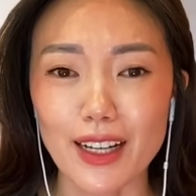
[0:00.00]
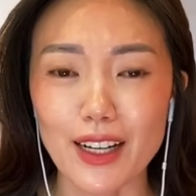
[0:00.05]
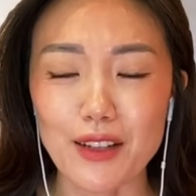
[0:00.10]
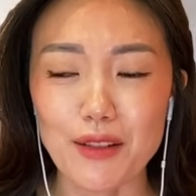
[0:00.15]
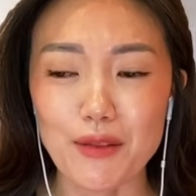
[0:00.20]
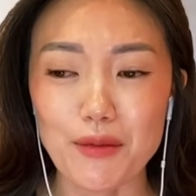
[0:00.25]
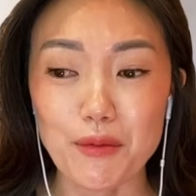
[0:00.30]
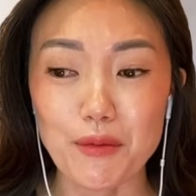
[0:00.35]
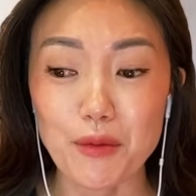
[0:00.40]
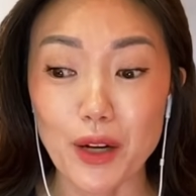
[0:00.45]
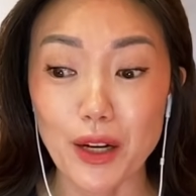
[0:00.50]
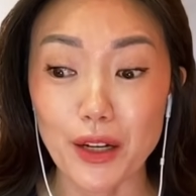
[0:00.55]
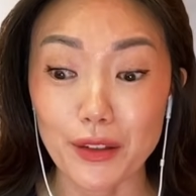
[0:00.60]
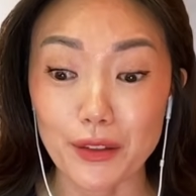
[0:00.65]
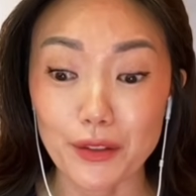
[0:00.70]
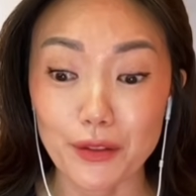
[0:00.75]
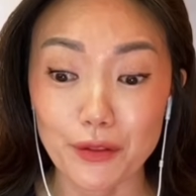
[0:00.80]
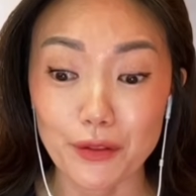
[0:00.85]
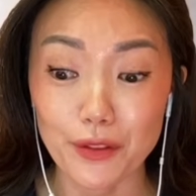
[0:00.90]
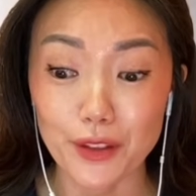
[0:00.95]

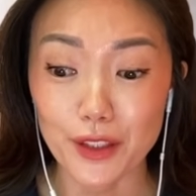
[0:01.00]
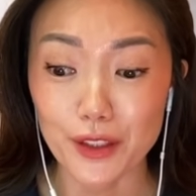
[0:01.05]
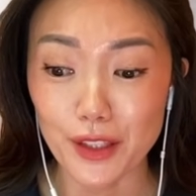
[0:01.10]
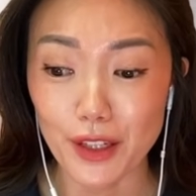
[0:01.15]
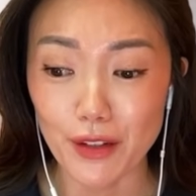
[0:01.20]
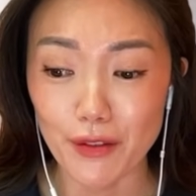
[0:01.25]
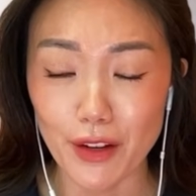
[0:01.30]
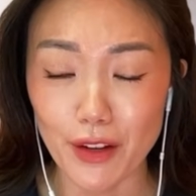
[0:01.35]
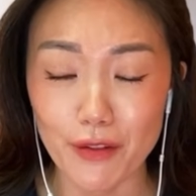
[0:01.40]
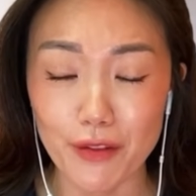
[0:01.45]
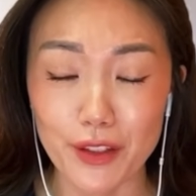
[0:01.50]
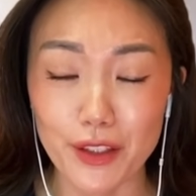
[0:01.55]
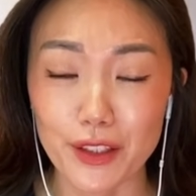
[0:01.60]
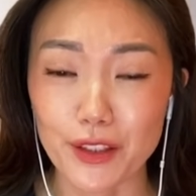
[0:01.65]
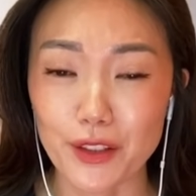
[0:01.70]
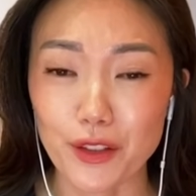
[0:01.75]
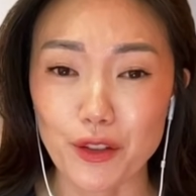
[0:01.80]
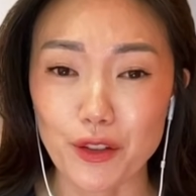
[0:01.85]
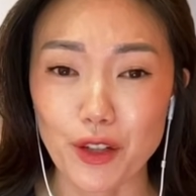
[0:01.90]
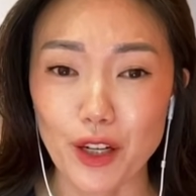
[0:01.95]
Well, first off, I
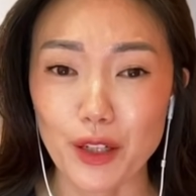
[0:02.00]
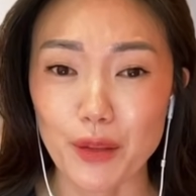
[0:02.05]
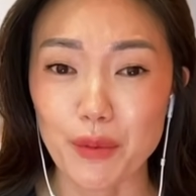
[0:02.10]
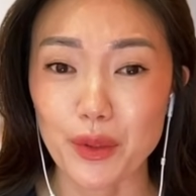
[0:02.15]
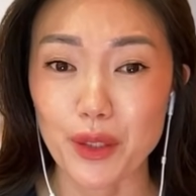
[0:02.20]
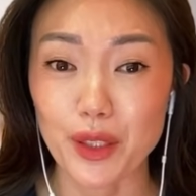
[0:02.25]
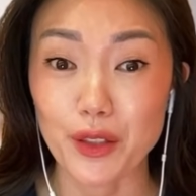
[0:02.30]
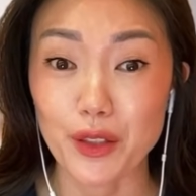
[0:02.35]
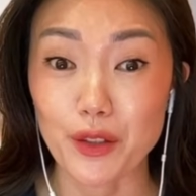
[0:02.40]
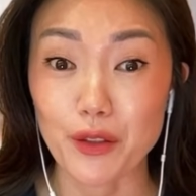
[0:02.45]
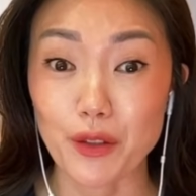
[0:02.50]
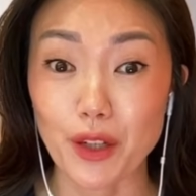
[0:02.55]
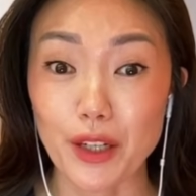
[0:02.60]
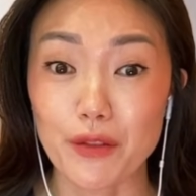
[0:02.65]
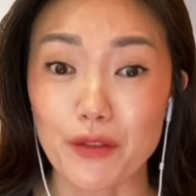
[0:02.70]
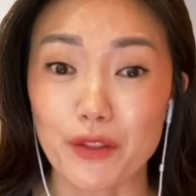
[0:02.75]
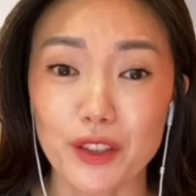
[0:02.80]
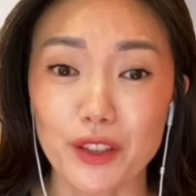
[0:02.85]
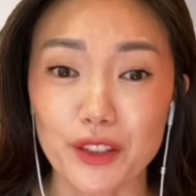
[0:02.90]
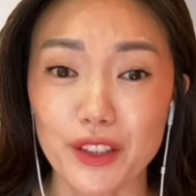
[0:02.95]
feel incredibly
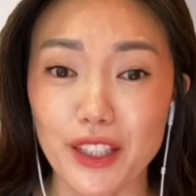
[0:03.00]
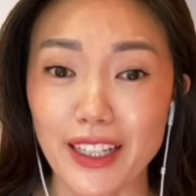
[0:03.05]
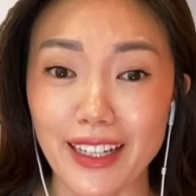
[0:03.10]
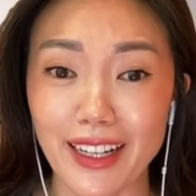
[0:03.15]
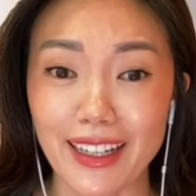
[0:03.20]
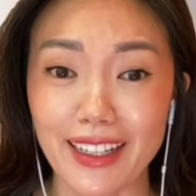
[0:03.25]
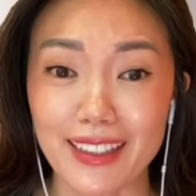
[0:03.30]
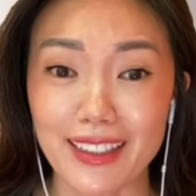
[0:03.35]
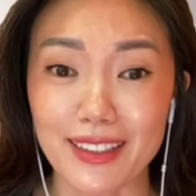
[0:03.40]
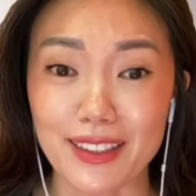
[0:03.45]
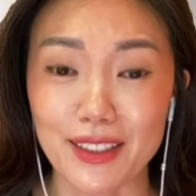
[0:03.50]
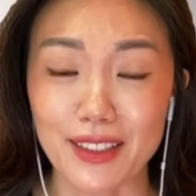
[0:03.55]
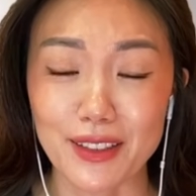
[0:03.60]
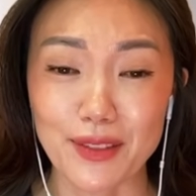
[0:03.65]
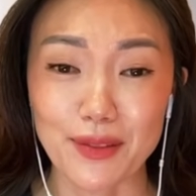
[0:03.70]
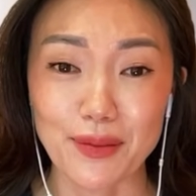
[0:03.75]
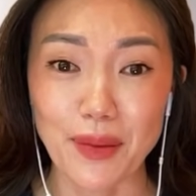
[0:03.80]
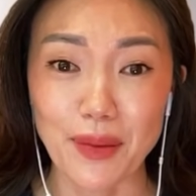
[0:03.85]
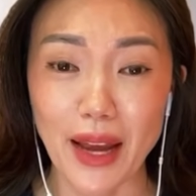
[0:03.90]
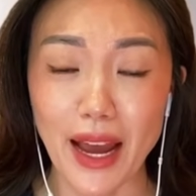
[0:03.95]
grateful that I get
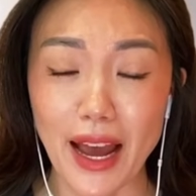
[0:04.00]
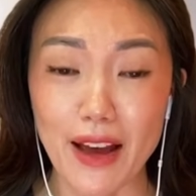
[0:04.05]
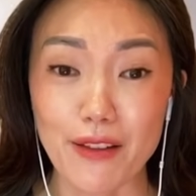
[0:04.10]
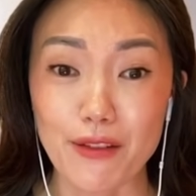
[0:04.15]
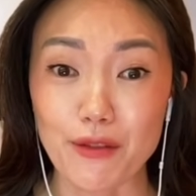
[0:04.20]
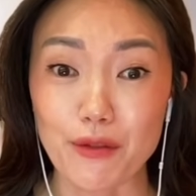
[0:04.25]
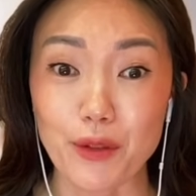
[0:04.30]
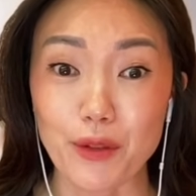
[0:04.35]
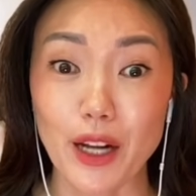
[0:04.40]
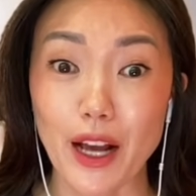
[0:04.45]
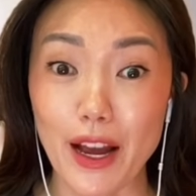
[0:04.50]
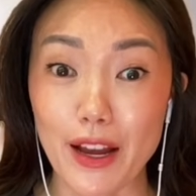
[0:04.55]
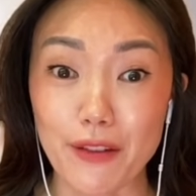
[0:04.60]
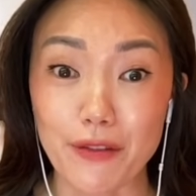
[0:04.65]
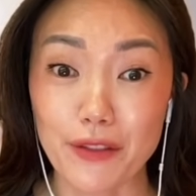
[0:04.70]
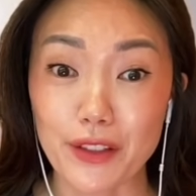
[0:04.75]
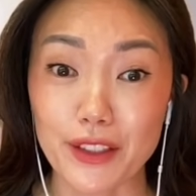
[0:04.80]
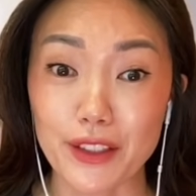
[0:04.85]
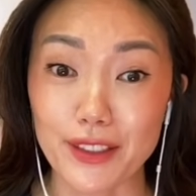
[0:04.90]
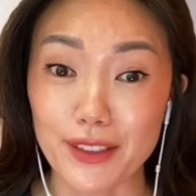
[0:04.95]
to have what I
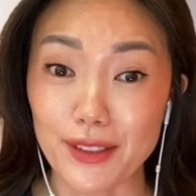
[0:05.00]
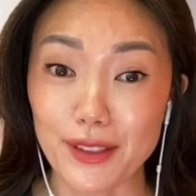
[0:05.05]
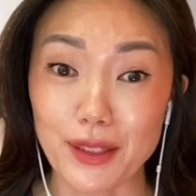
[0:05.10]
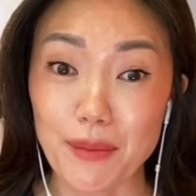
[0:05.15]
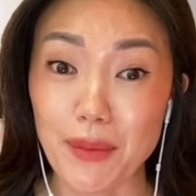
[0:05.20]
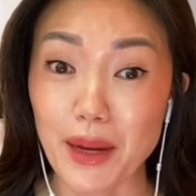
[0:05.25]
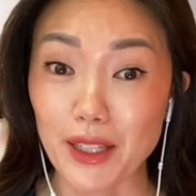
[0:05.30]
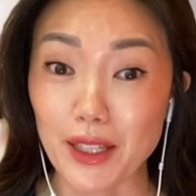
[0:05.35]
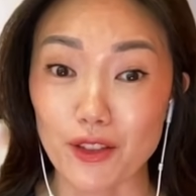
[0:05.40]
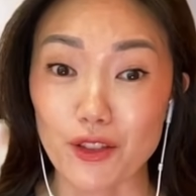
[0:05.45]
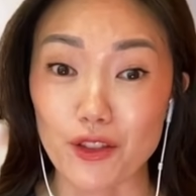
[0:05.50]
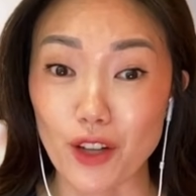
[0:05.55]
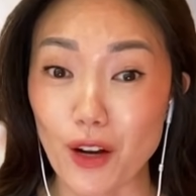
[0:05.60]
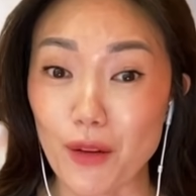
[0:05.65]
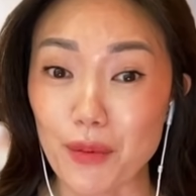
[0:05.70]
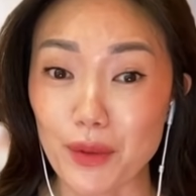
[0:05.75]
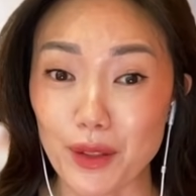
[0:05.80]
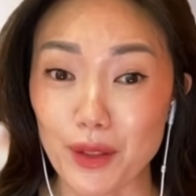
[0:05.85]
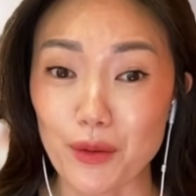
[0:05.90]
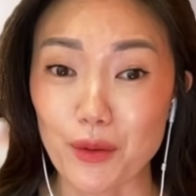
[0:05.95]
feel is the best
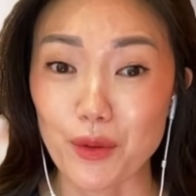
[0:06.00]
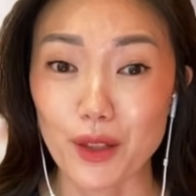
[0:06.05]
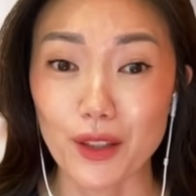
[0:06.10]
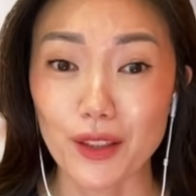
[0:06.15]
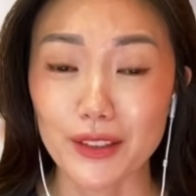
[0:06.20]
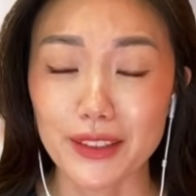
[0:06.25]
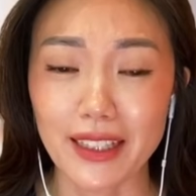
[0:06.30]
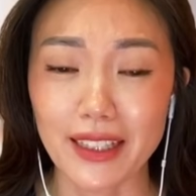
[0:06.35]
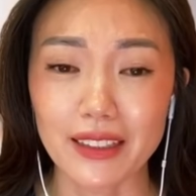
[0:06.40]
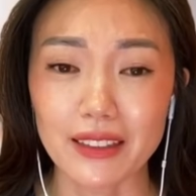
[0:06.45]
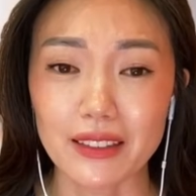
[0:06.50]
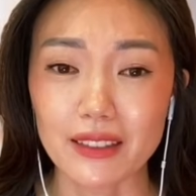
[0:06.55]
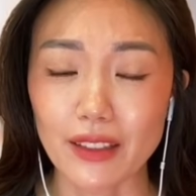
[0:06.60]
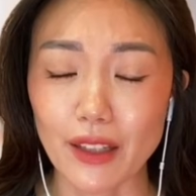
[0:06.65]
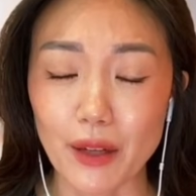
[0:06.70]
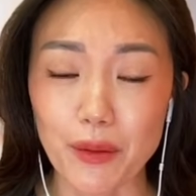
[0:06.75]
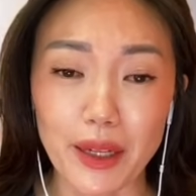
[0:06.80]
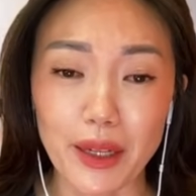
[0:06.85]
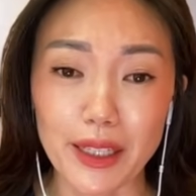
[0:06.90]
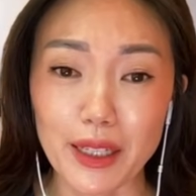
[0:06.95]
job in the world.
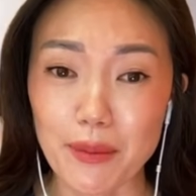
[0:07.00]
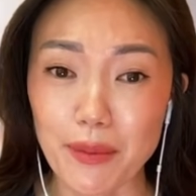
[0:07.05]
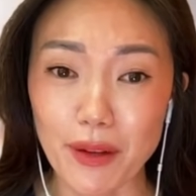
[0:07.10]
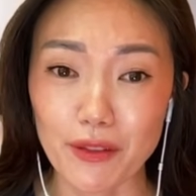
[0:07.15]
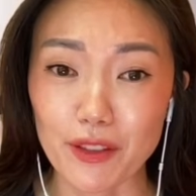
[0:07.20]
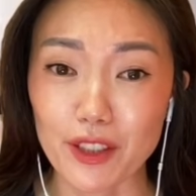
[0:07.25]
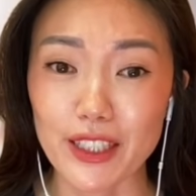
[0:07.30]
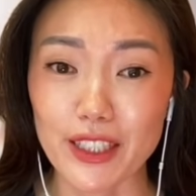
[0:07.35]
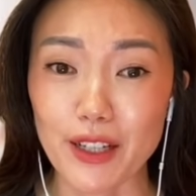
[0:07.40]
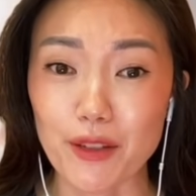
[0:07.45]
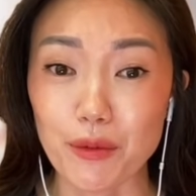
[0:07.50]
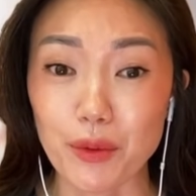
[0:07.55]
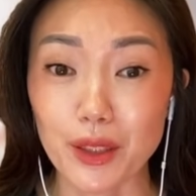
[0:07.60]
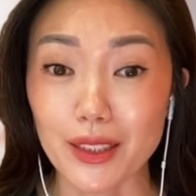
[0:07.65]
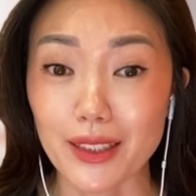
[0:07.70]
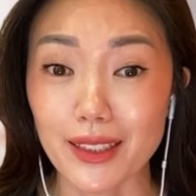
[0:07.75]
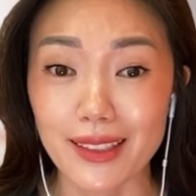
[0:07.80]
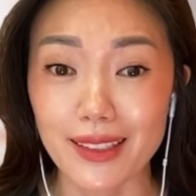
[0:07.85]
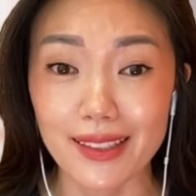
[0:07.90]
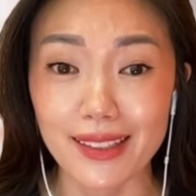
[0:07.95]
I wake up every day
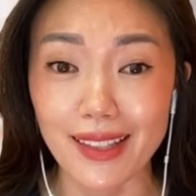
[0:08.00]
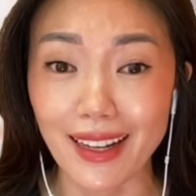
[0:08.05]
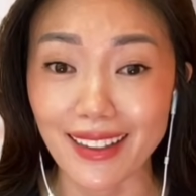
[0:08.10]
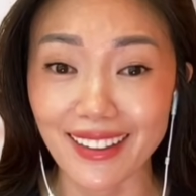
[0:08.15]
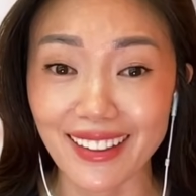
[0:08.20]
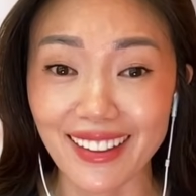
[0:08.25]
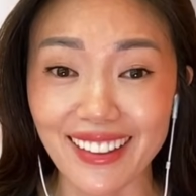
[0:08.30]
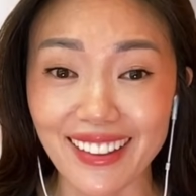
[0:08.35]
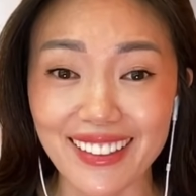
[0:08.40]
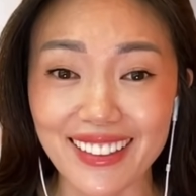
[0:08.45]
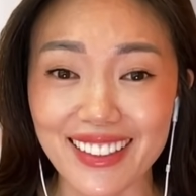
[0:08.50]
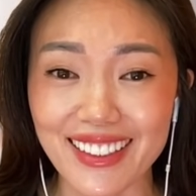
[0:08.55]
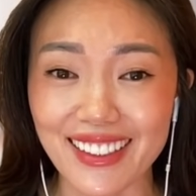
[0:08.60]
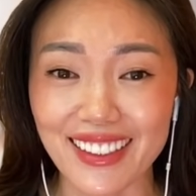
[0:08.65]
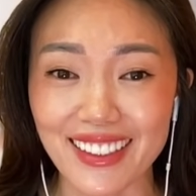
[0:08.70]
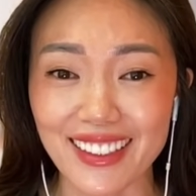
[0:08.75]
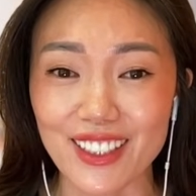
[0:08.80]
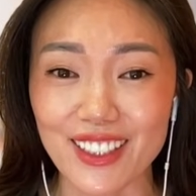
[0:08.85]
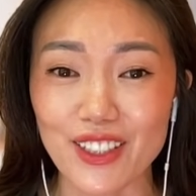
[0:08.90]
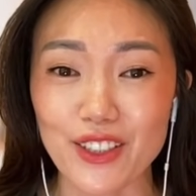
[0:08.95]
really excited
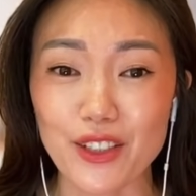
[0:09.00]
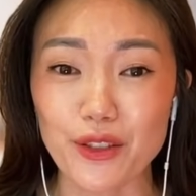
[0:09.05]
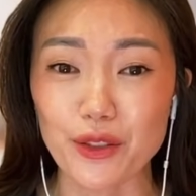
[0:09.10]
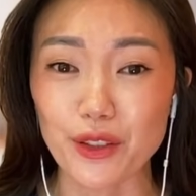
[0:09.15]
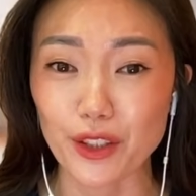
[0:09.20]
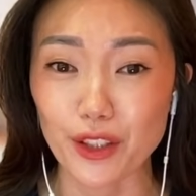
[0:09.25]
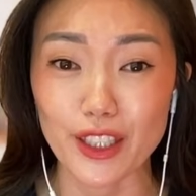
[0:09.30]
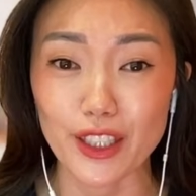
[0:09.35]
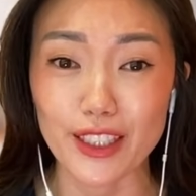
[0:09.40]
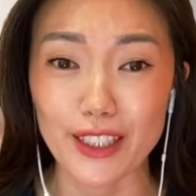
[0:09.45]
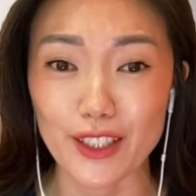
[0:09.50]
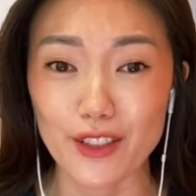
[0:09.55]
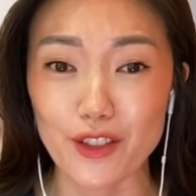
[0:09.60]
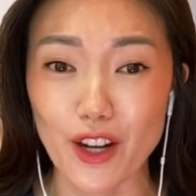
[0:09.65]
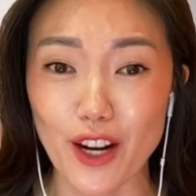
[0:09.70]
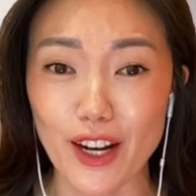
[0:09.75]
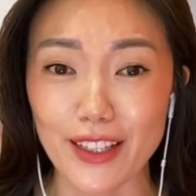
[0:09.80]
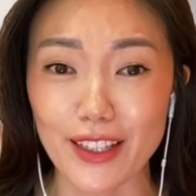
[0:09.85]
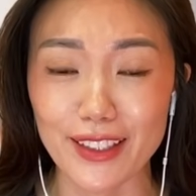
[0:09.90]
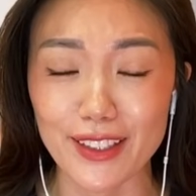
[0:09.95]
to continue learning and
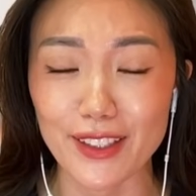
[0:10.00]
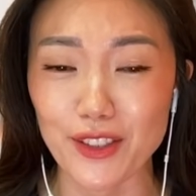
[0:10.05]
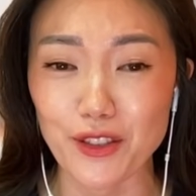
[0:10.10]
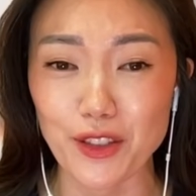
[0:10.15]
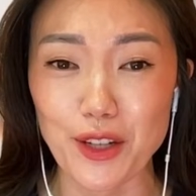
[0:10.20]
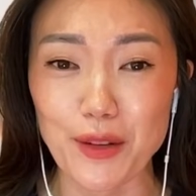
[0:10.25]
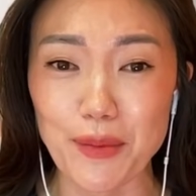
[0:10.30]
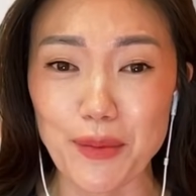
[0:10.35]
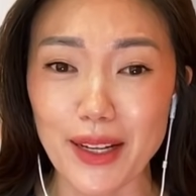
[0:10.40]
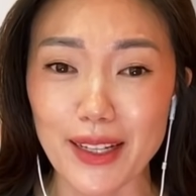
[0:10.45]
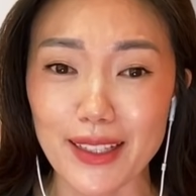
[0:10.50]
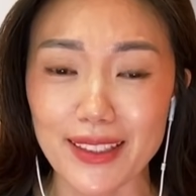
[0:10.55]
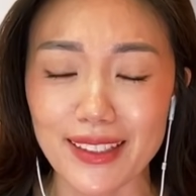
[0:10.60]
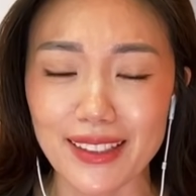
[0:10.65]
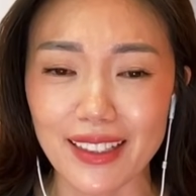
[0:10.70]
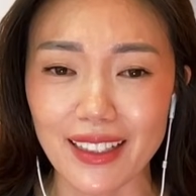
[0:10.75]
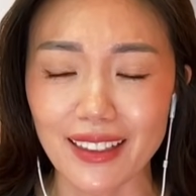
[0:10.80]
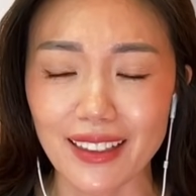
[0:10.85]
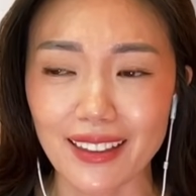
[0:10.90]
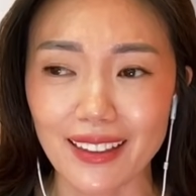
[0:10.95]
trying these
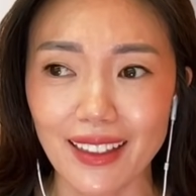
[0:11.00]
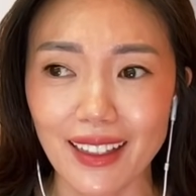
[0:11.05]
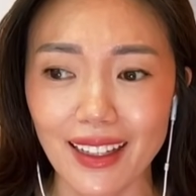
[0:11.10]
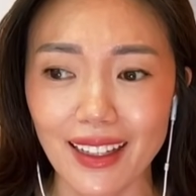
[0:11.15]
treatments. And